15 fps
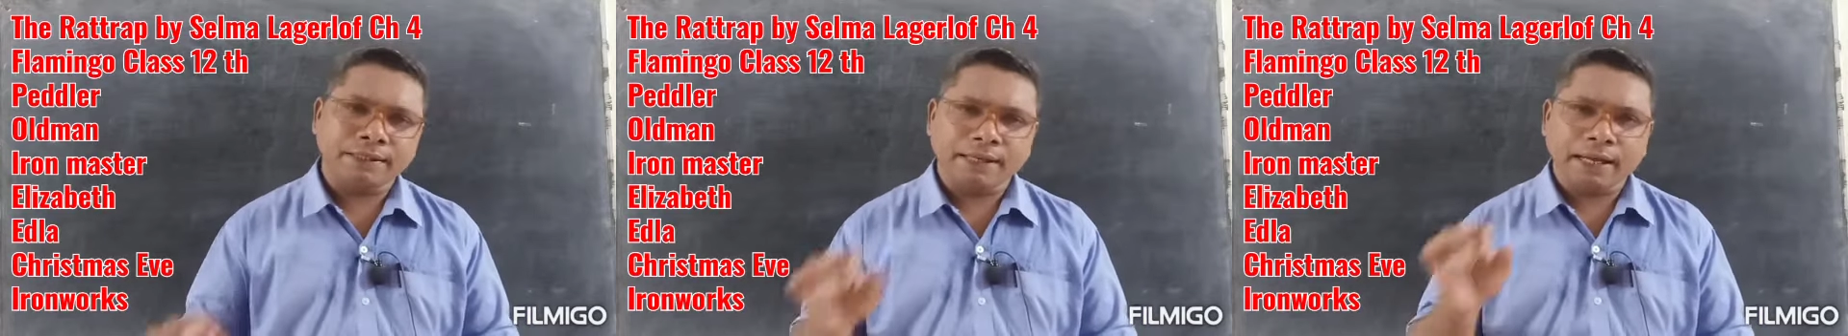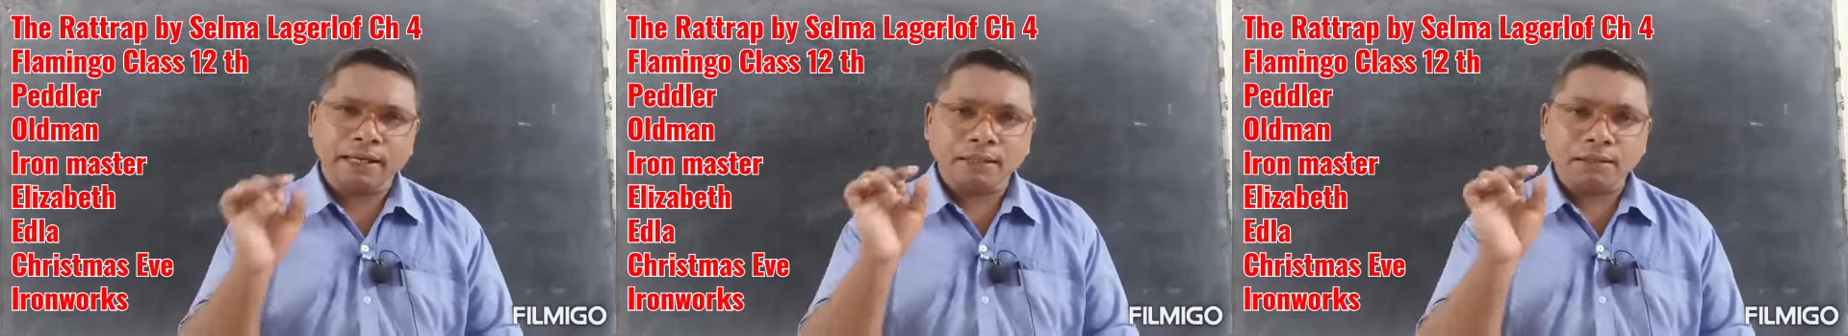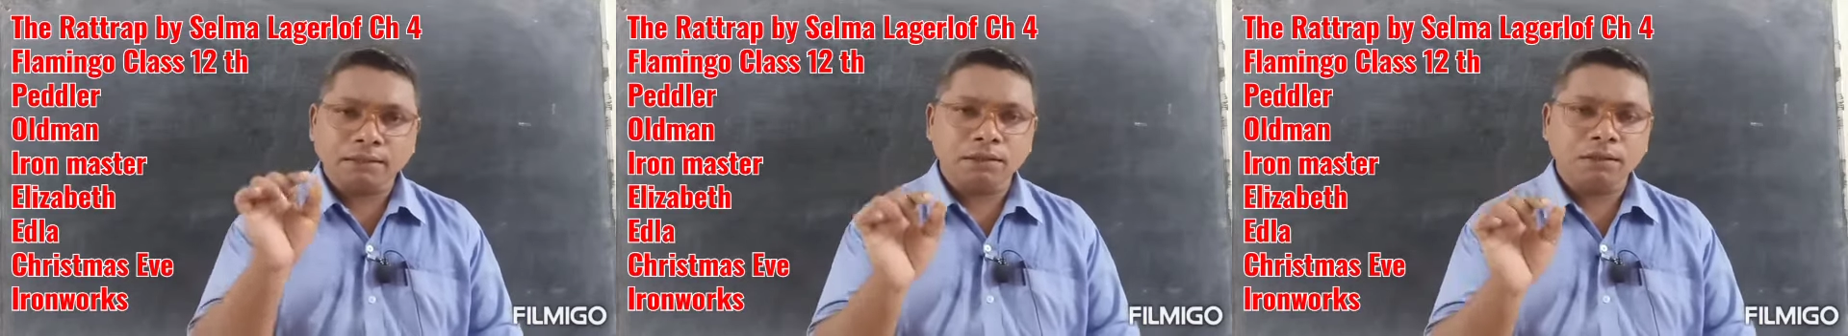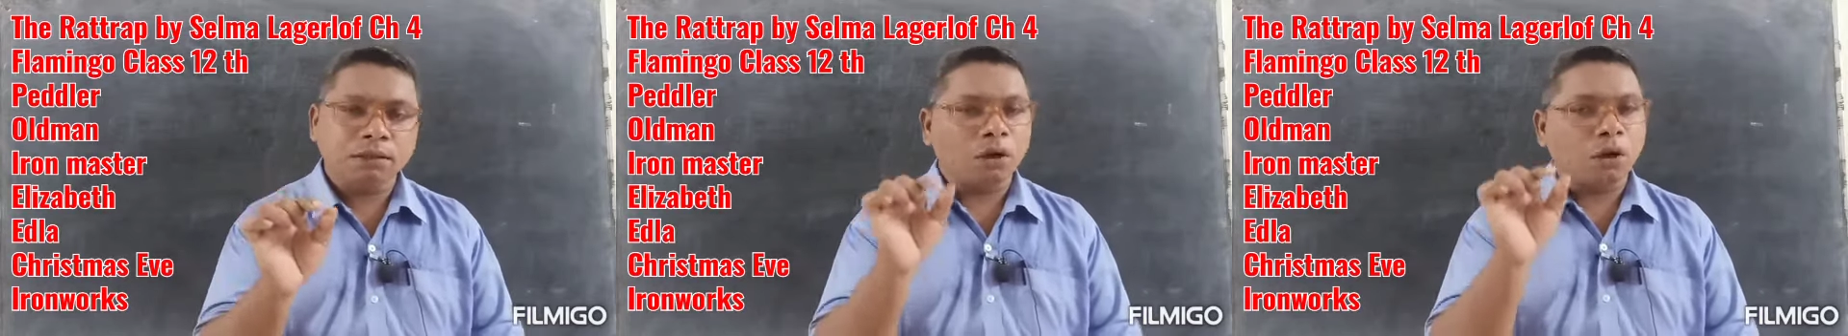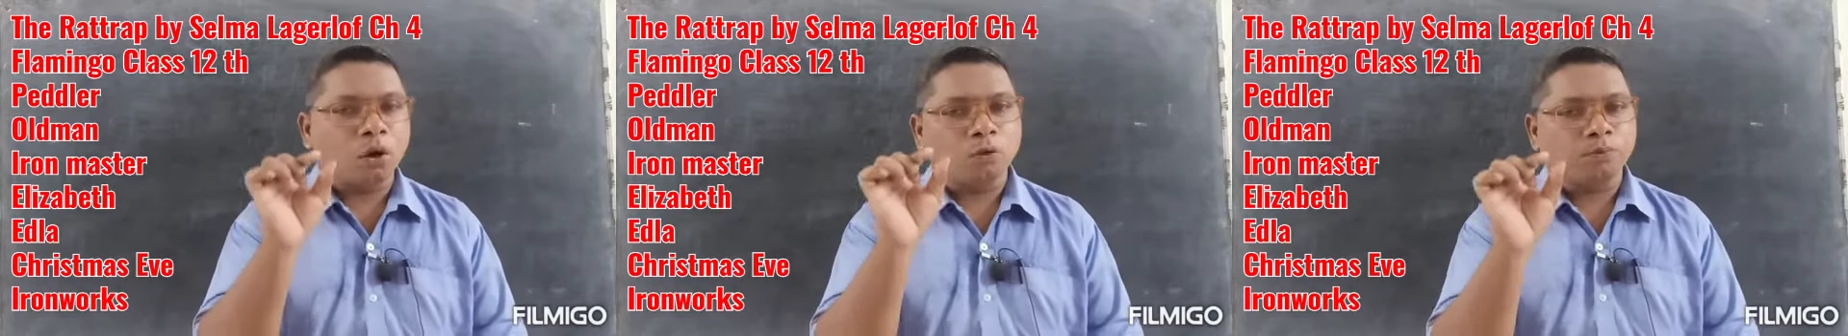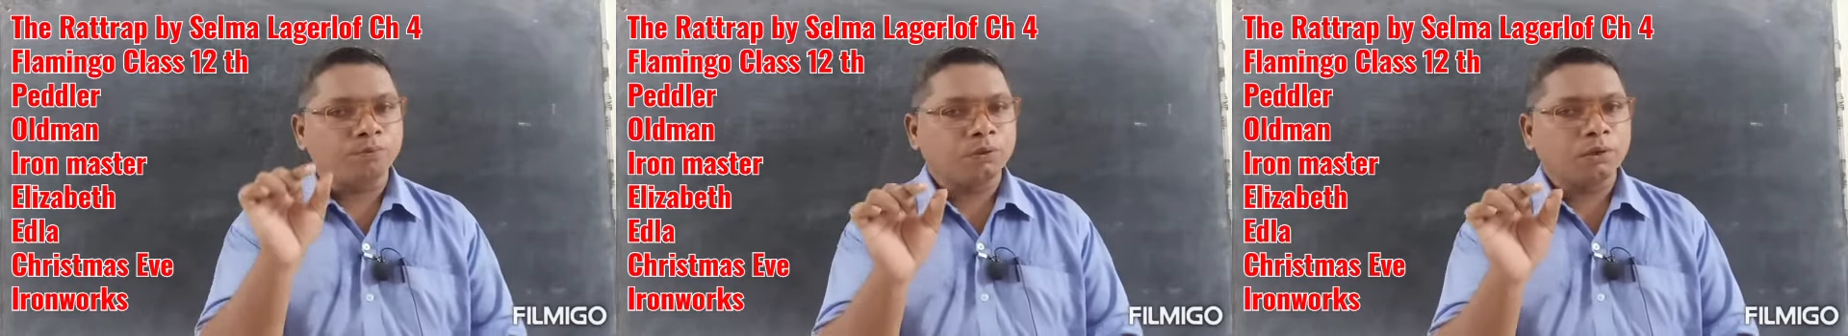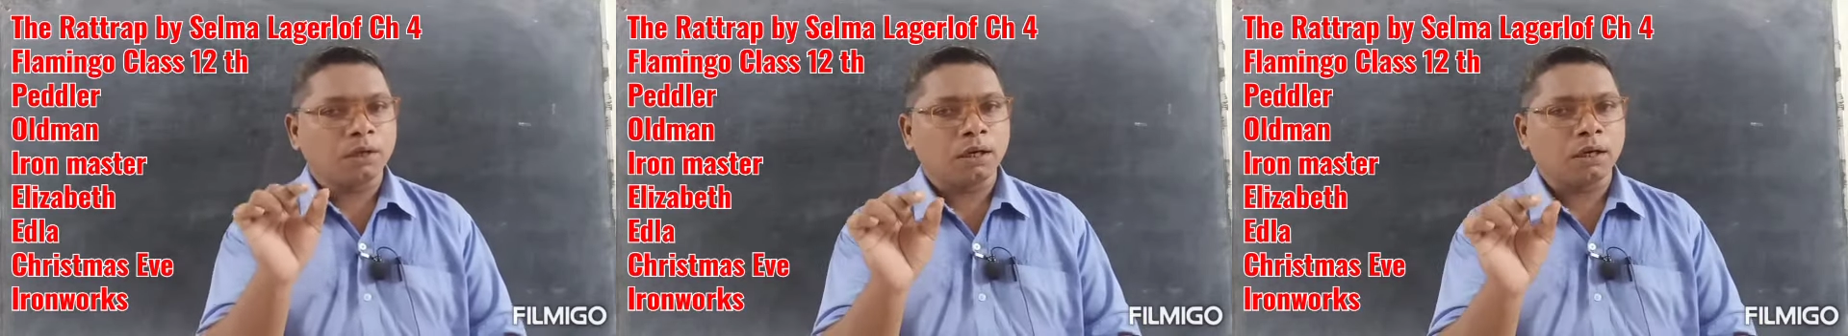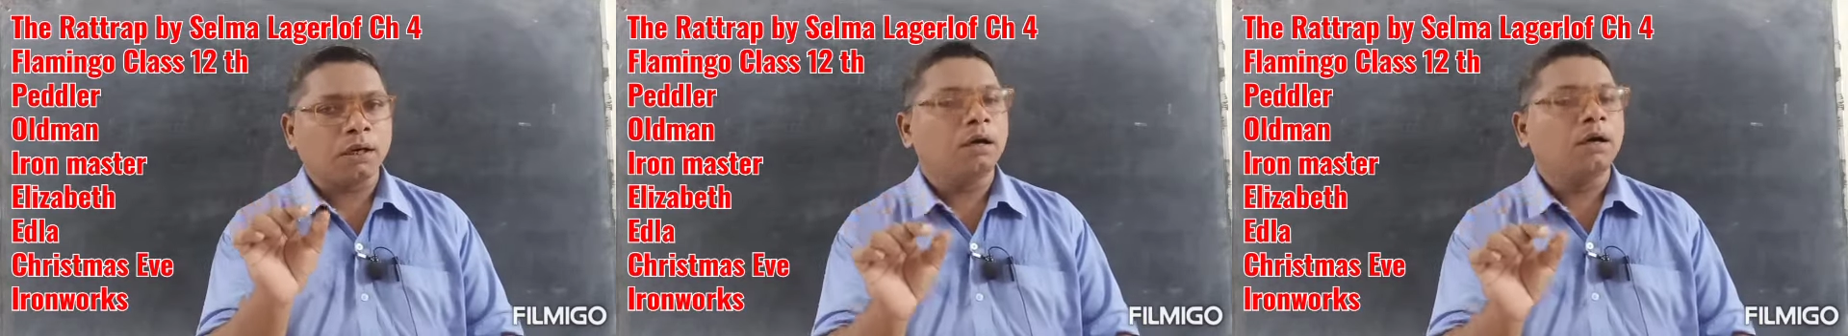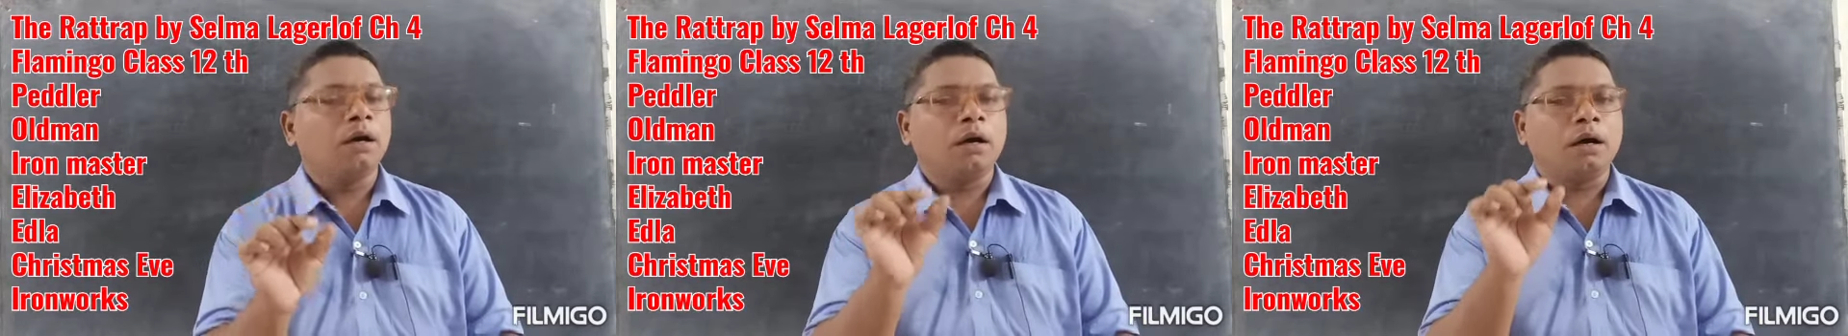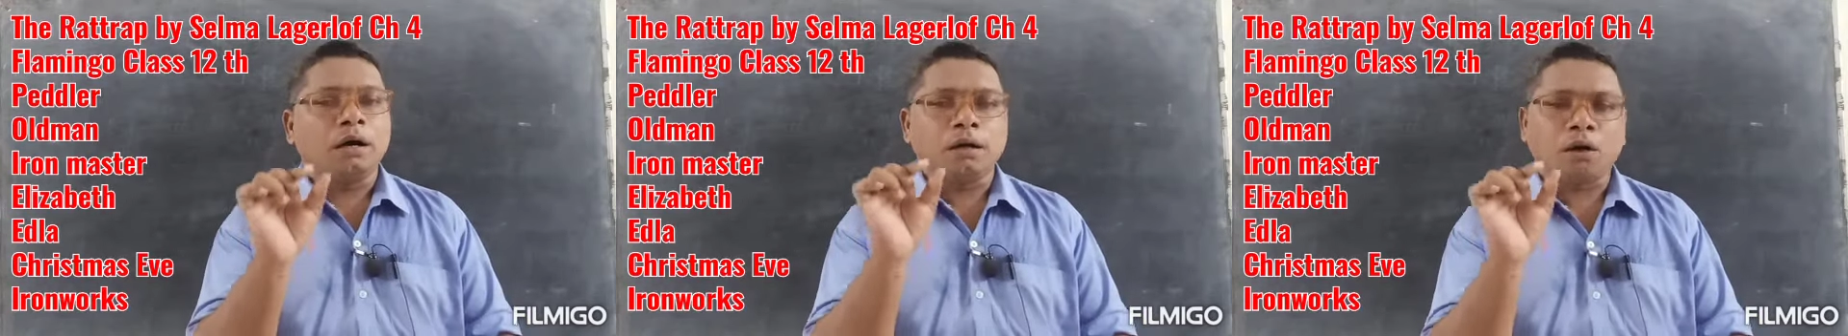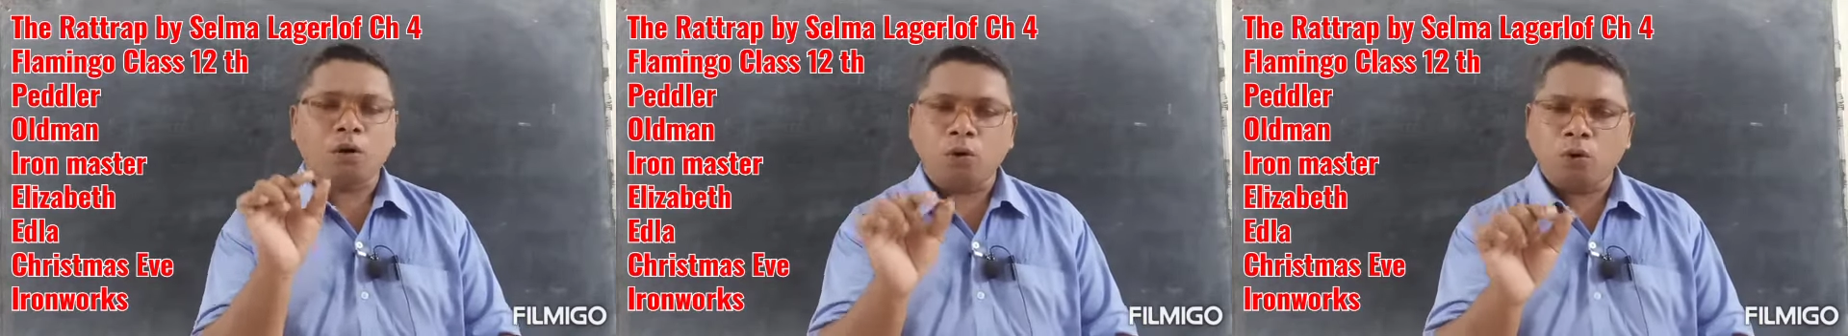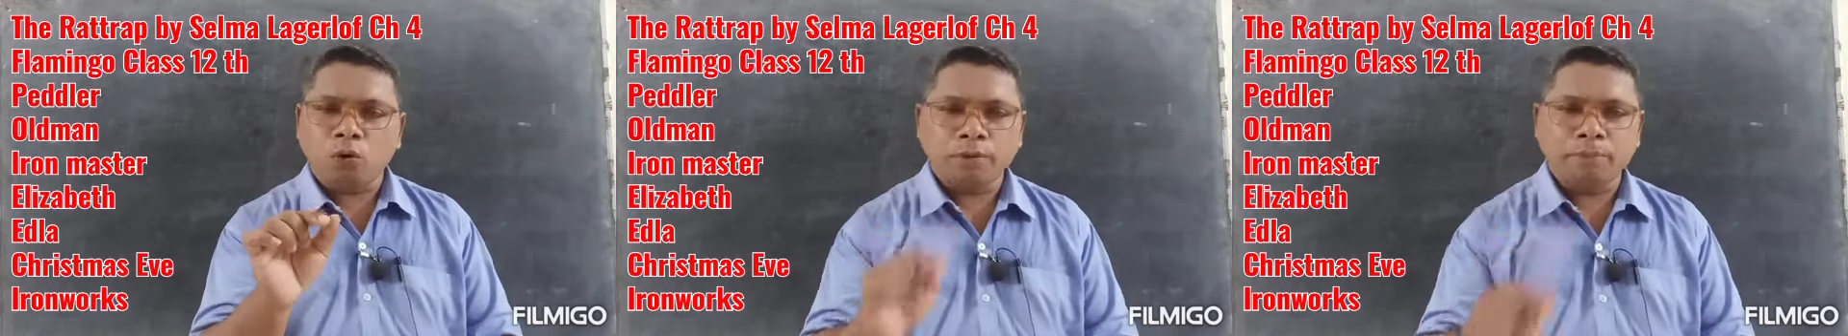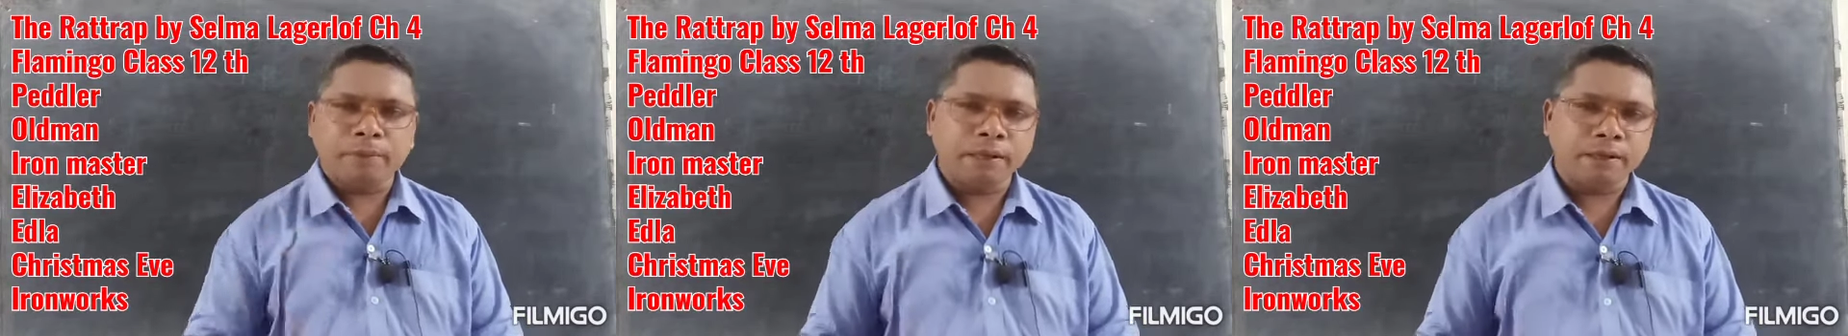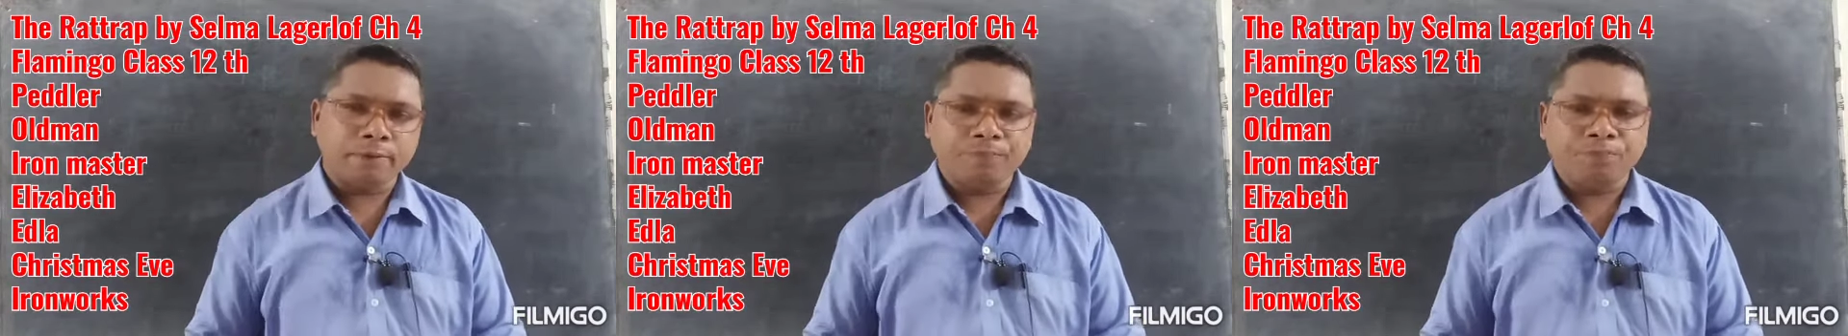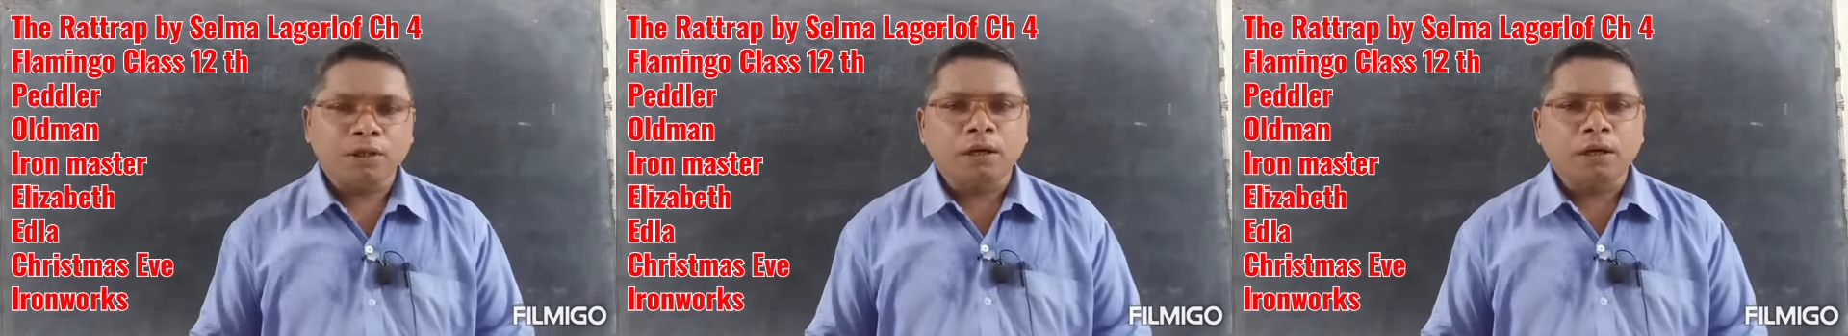character of the old man.